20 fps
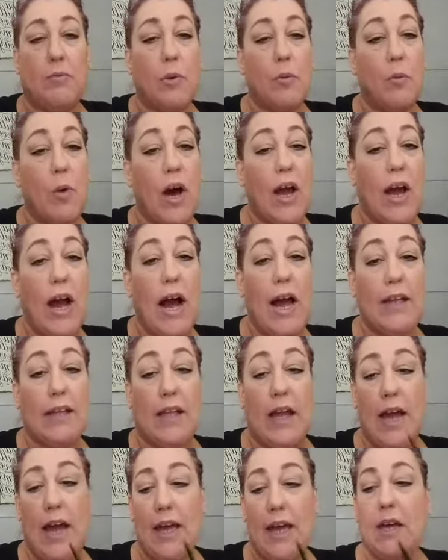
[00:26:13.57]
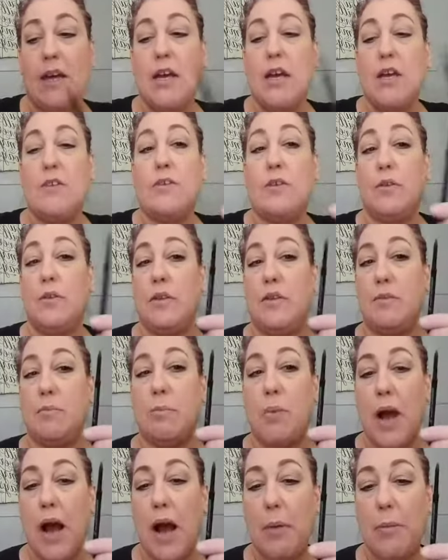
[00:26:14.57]
for what I like. So this
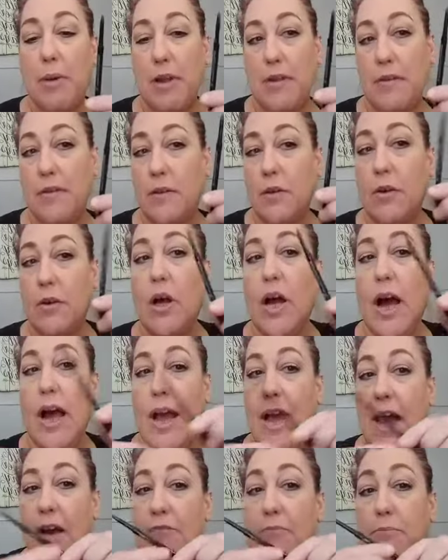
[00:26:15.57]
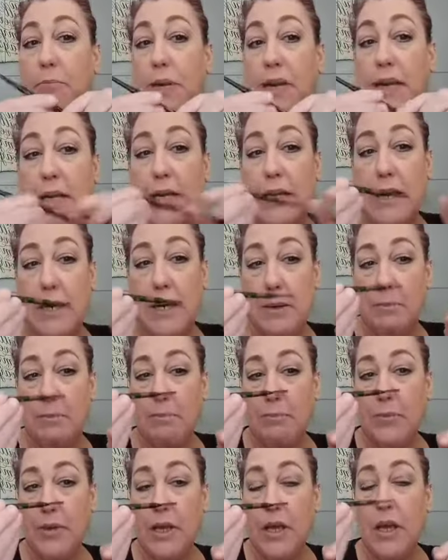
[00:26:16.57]
brow pencil, I have
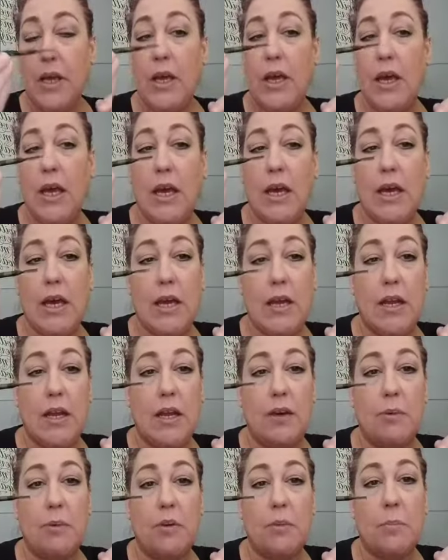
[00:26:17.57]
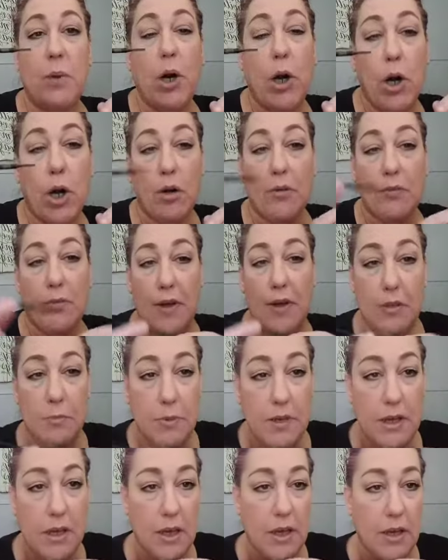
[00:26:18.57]
medium, and it was
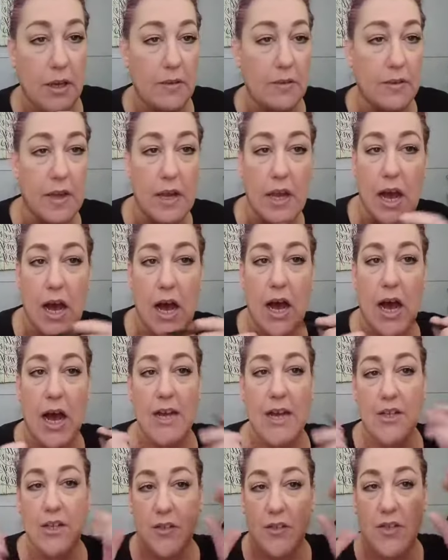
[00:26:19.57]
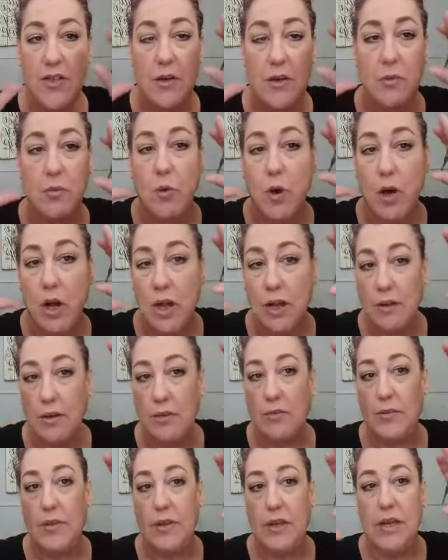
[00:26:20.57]
perfect because I just didn't
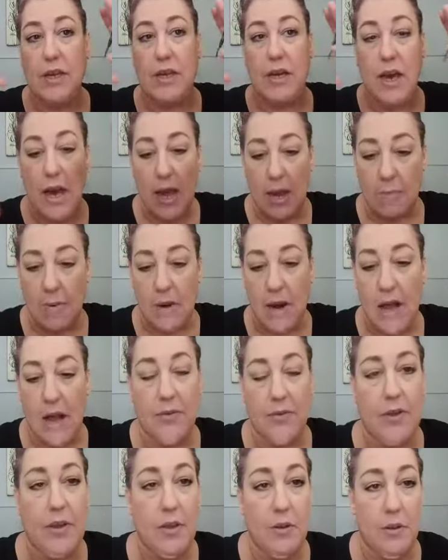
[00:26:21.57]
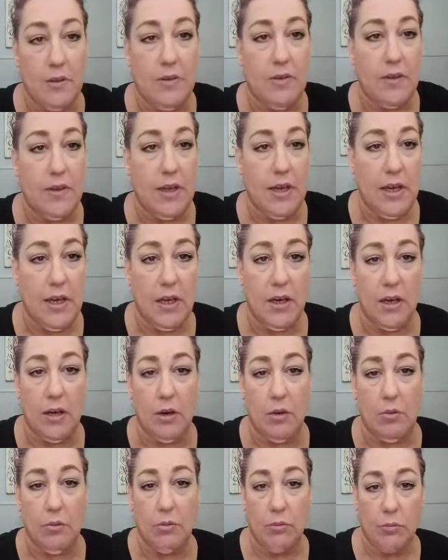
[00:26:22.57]
want the eyebrows that you can see, you
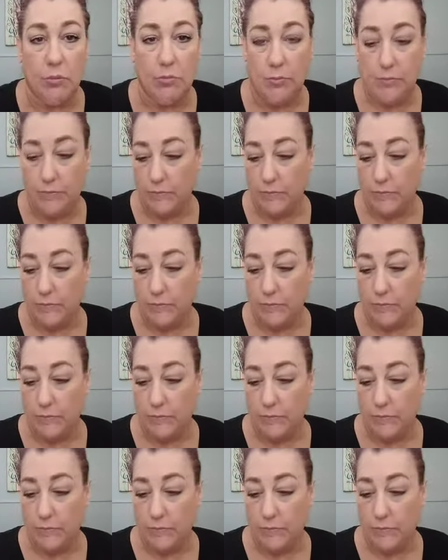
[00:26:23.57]
know,